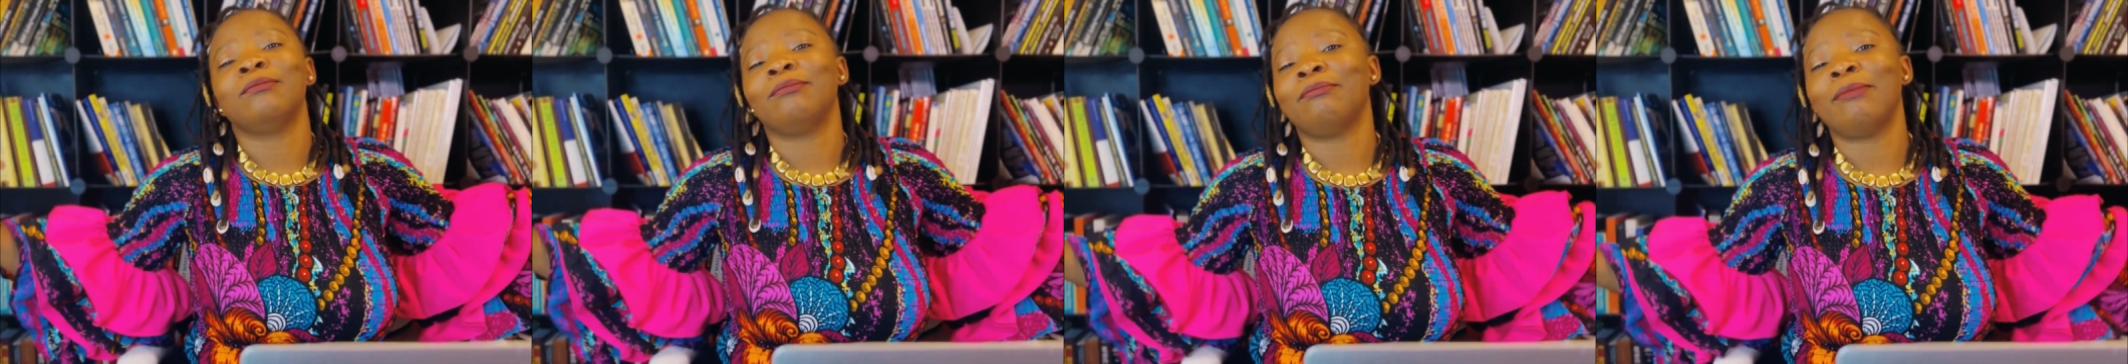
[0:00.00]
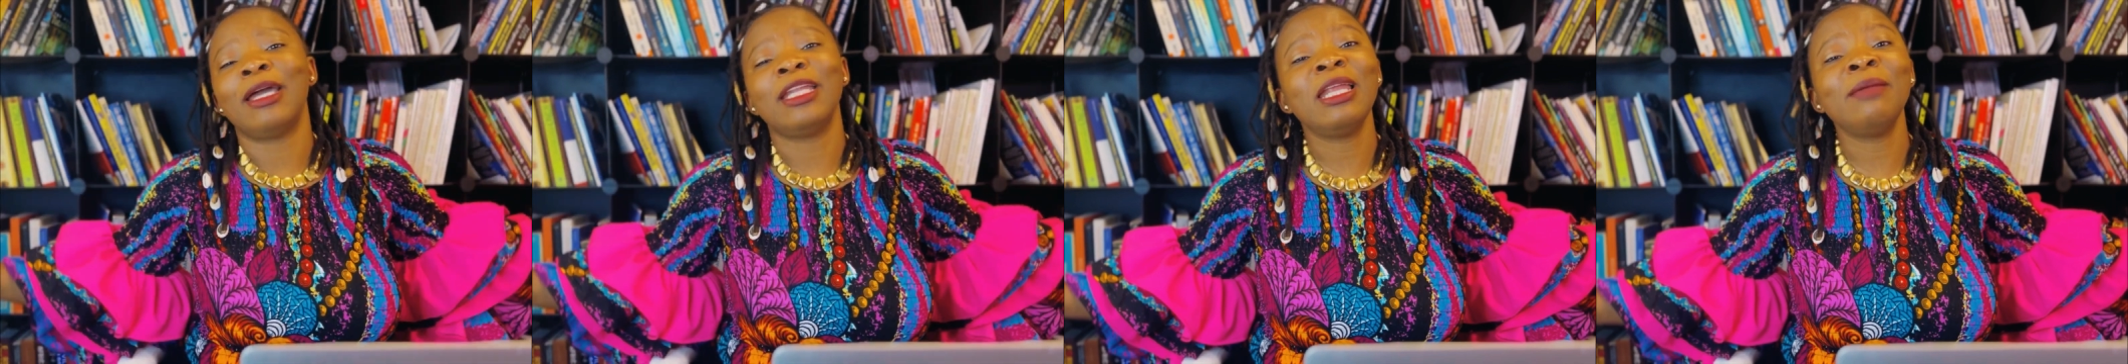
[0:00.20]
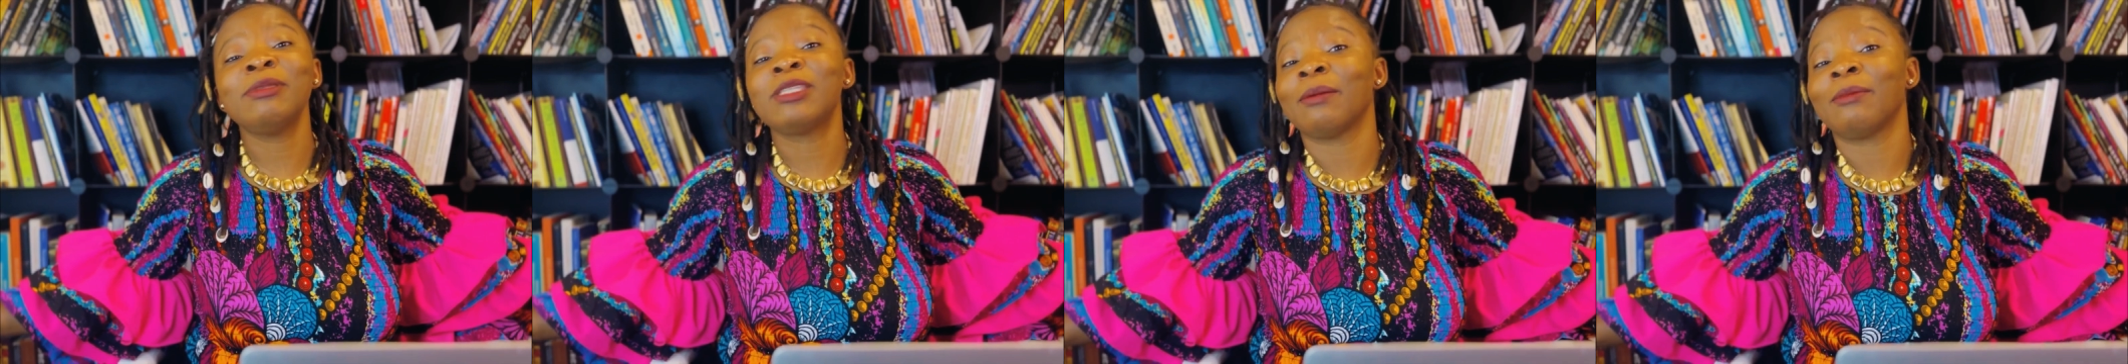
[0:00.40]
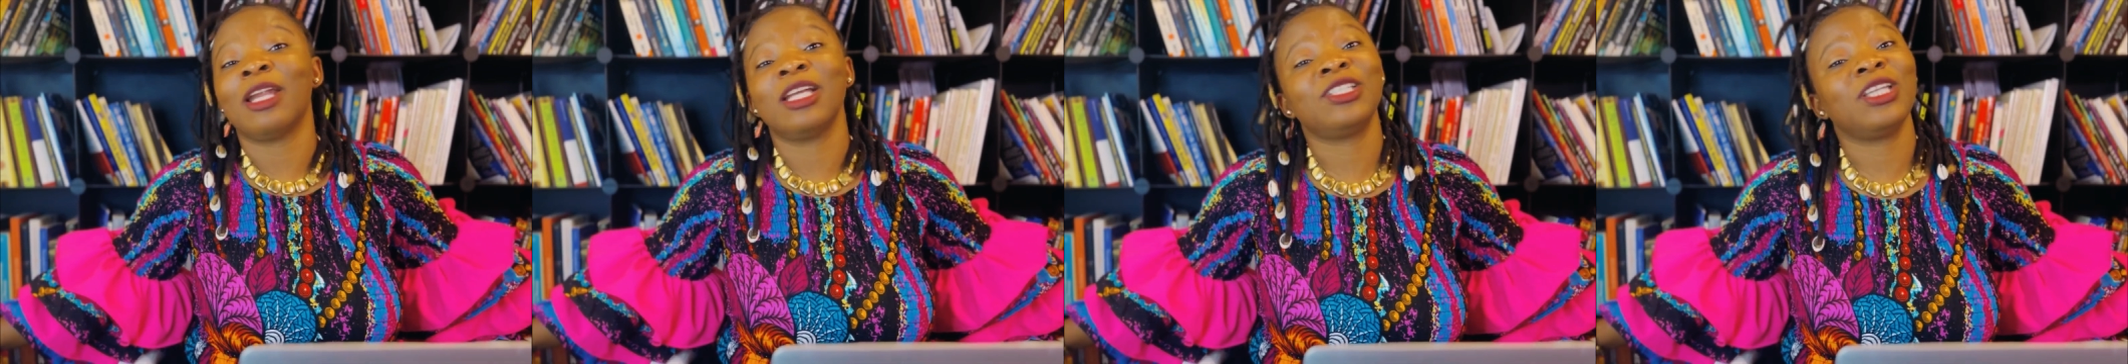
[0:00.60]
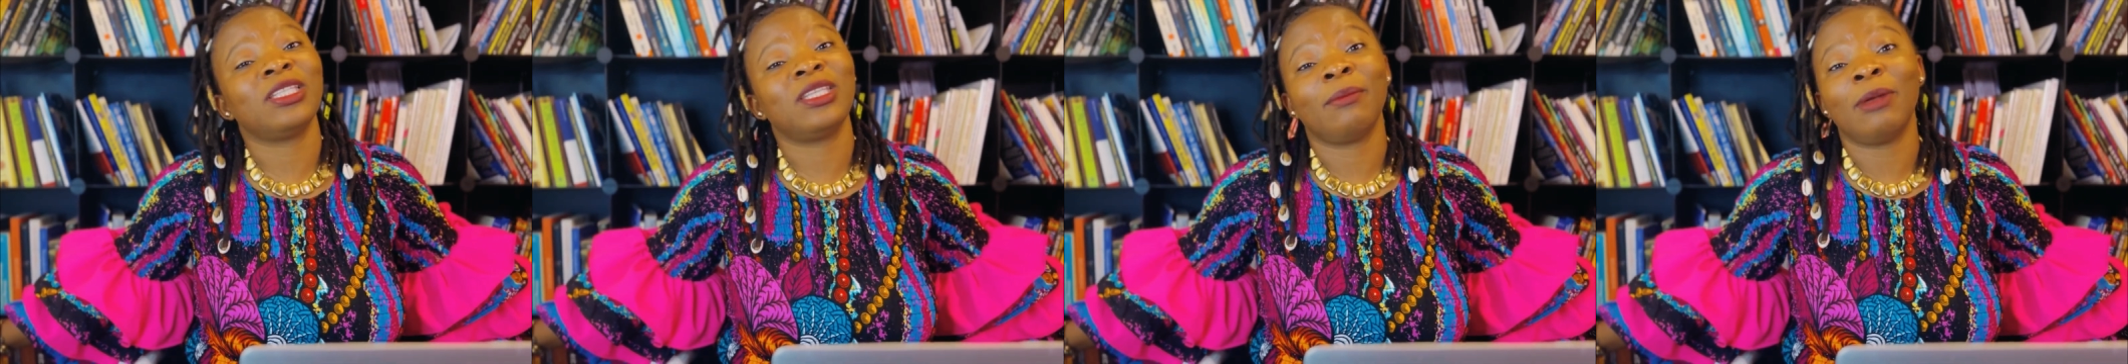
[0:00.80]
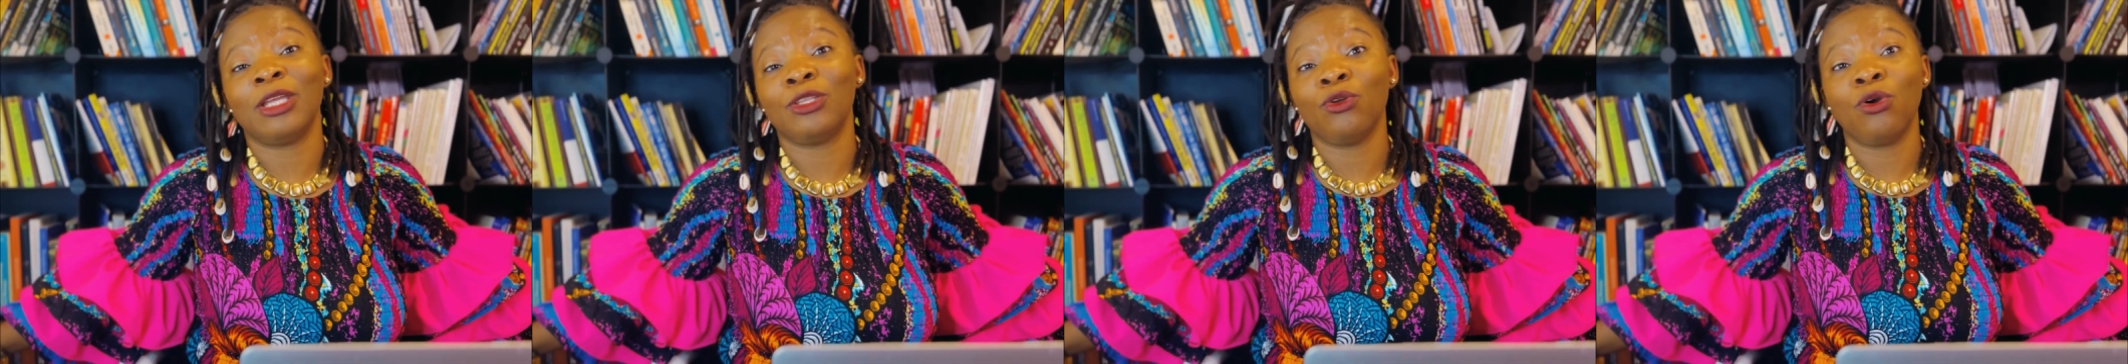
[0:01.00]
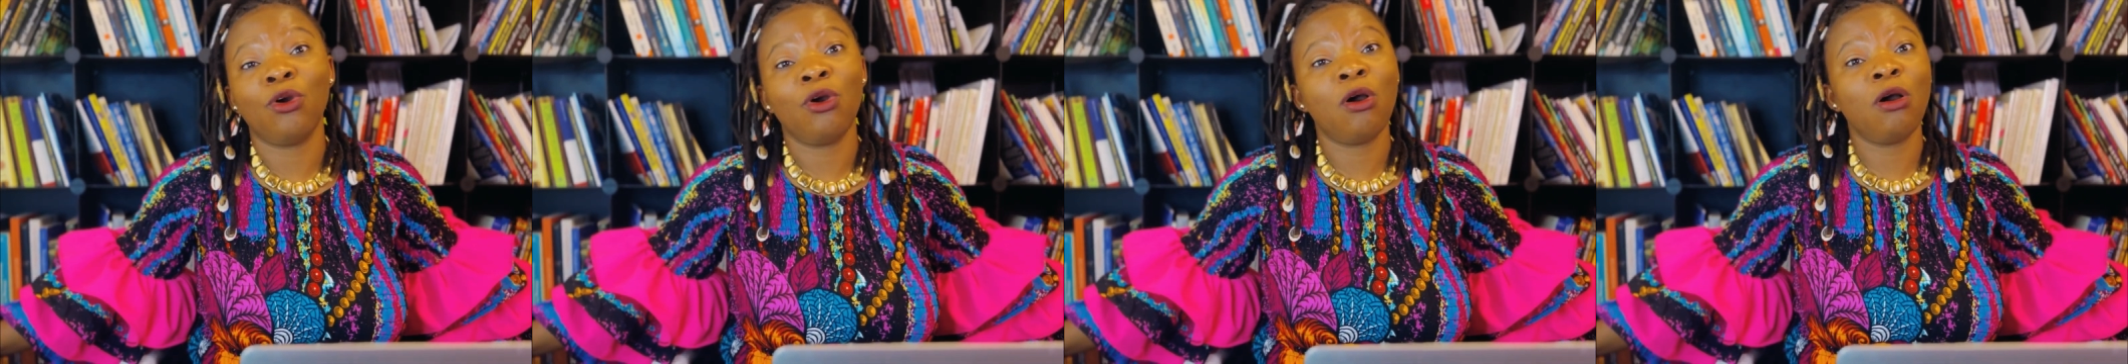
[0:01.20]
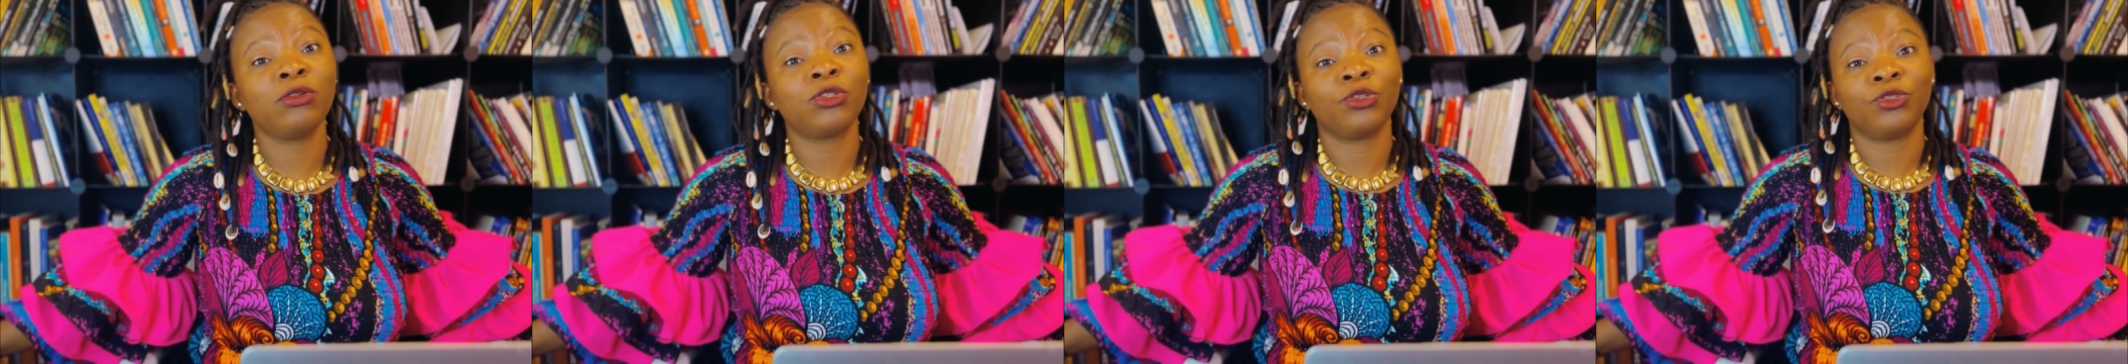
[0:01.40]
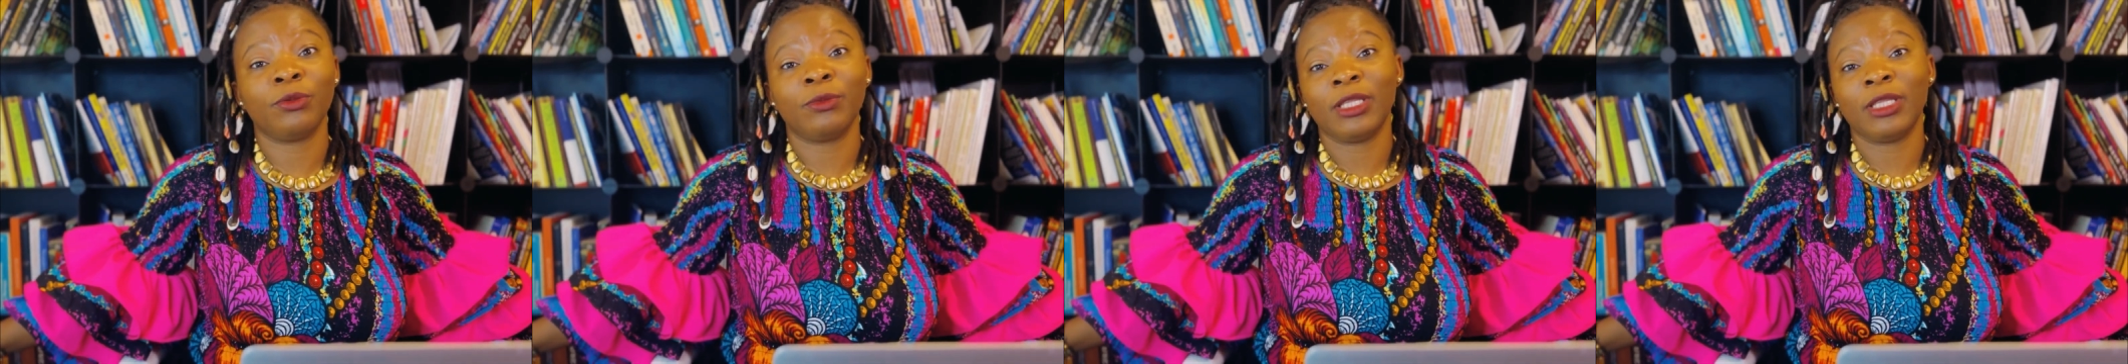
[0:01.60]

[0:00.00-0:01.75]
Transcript: my name is Amarachi Atama in all social